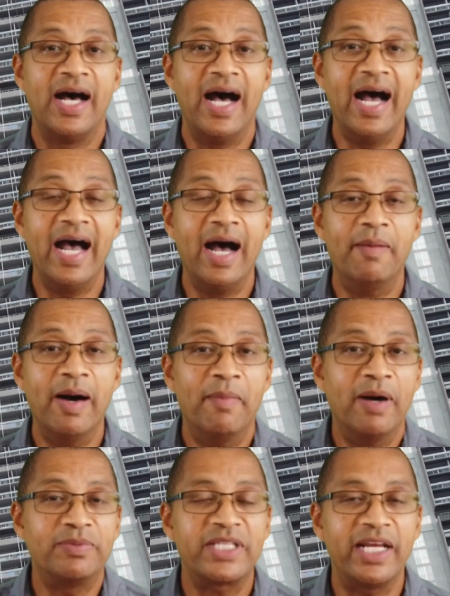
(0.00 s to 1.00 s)
I'm
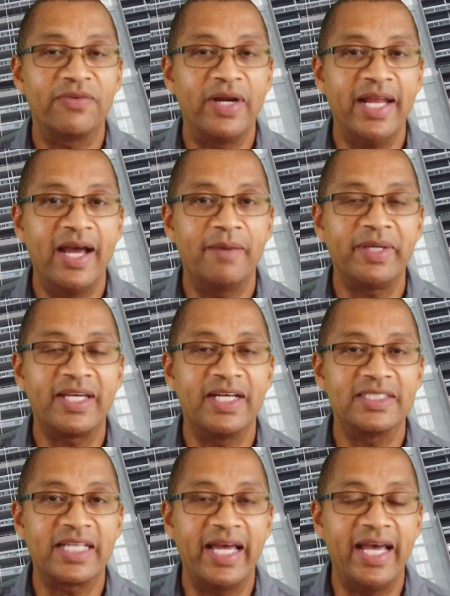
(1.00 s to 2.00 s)
upset right now
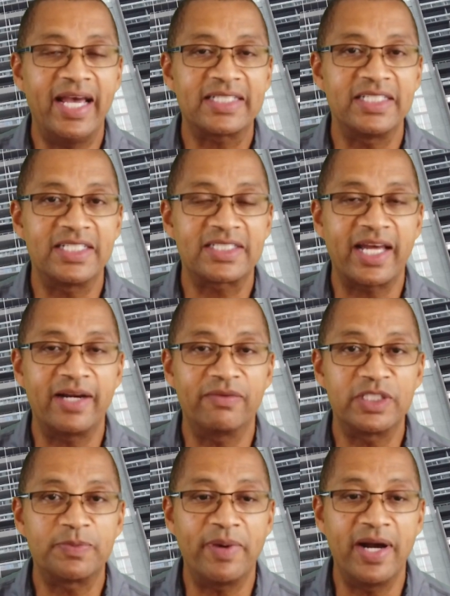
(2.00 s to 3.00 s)
because I actually just got a
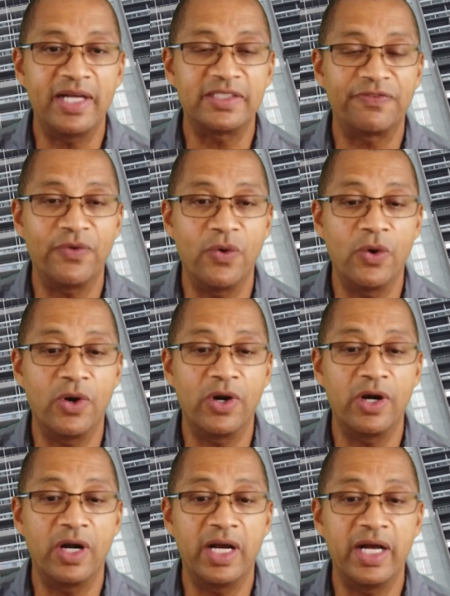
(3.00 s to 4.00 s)
response
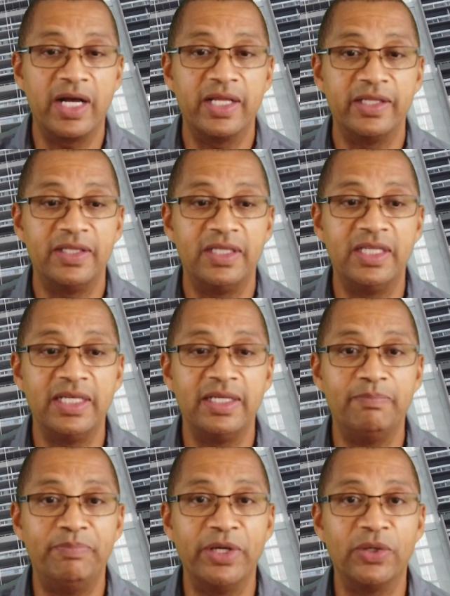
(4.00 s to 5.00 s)
for the
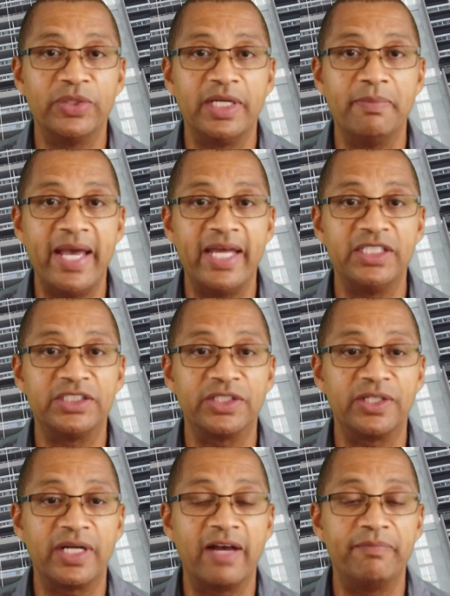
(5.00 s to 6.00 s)
building
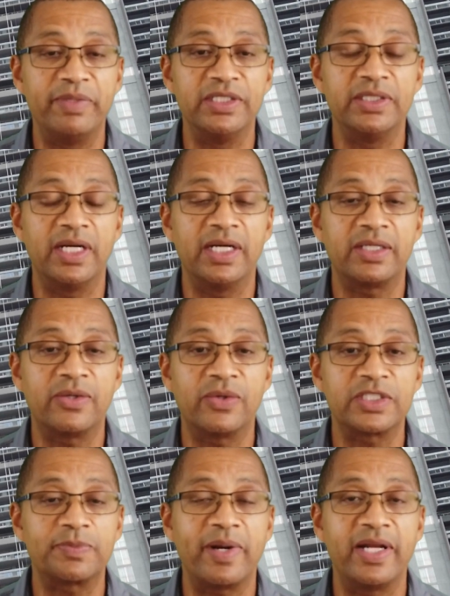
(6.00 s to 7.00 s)
manager. I've been
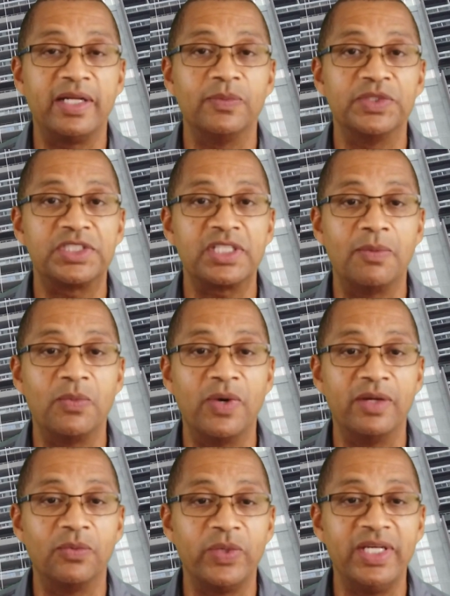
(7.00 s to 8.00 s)
corresponding with
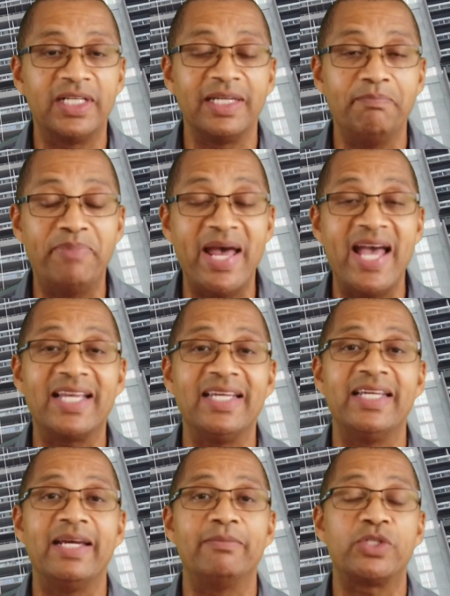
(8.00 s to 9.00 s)
someone weekly, begging
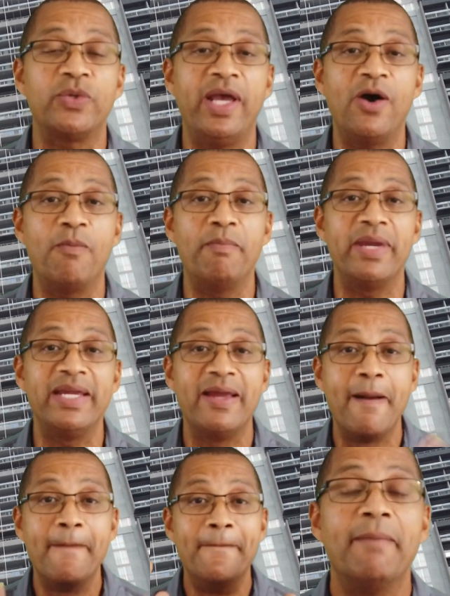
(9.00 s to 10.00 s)
him to help me.
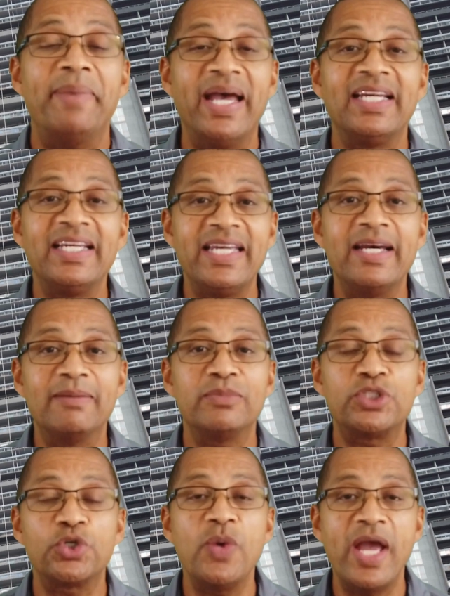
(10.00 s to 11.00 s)
Begging him
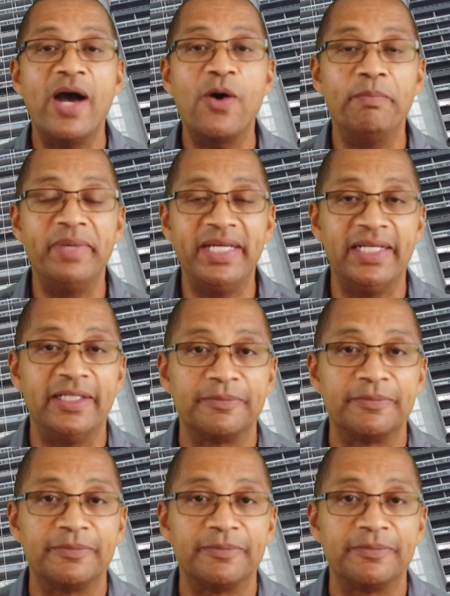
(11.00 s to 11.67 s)
to help me.